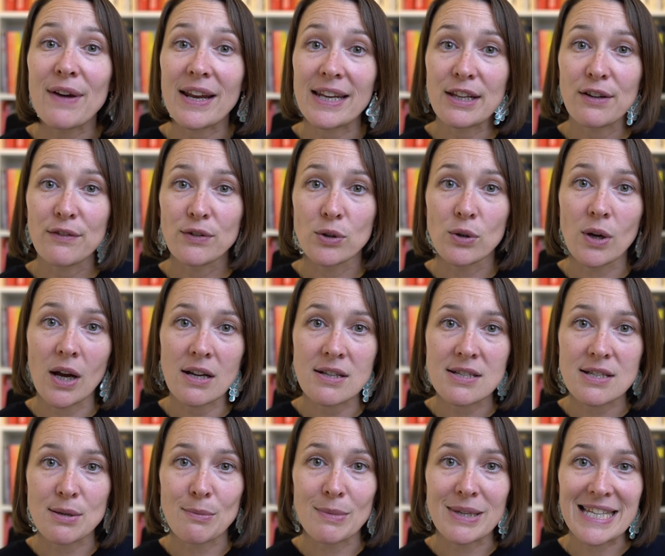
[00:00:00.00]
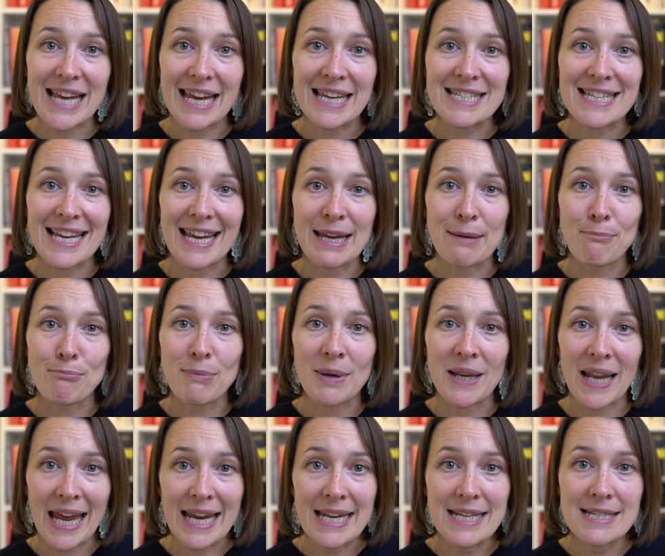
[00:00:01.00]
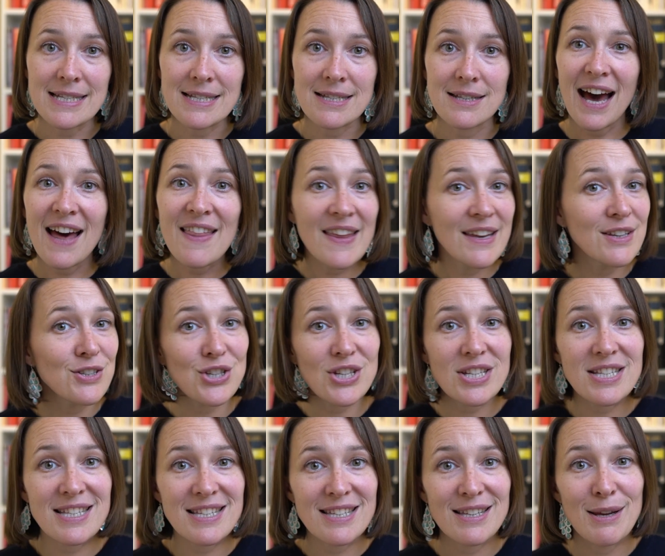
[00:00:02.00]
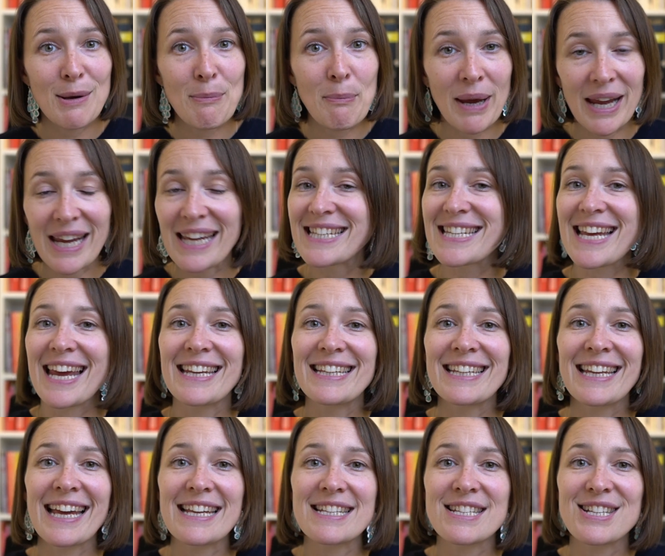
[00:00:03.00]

any of your customer data in place. And then just pick a date and get